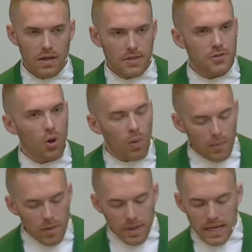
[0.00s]
And so
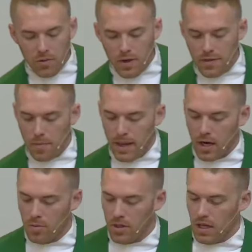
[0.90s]
when we begin with the
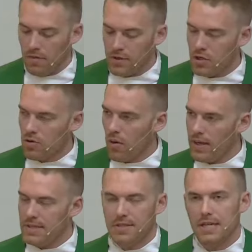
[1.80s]
parable of the
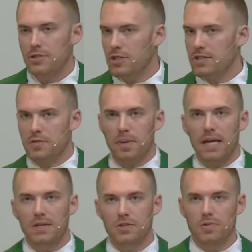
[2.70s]
growing seed, Jesus
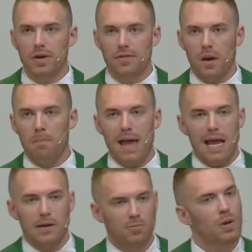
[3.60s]
begins with a
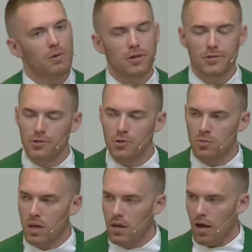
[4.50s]
man. We would
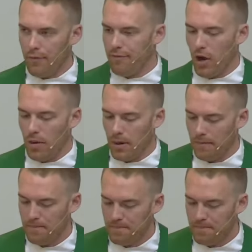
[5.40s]
assume a farmer.